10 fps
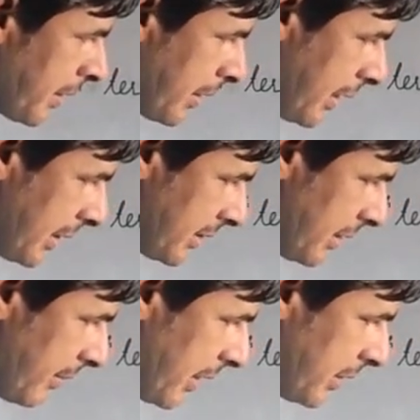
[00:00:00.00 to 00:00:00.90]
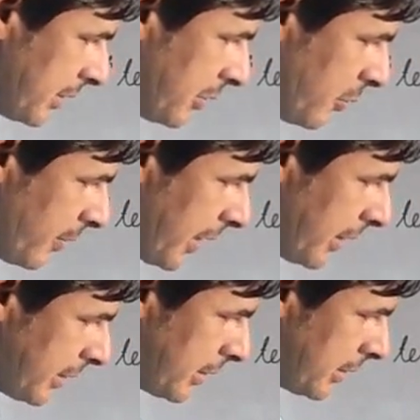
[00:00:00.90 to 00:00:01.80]
Cancel minus into
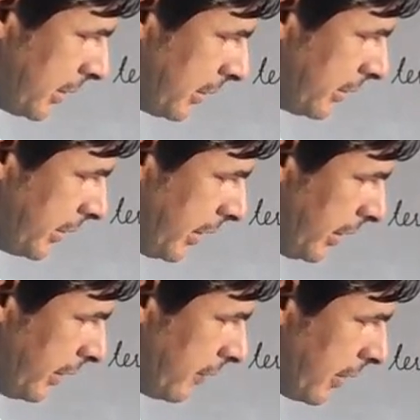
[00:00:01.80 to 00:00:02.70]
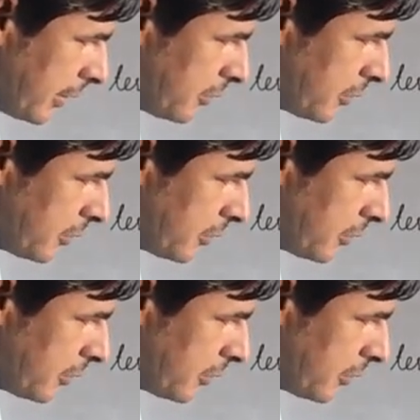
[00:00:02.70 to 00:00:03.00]
minus. D equal to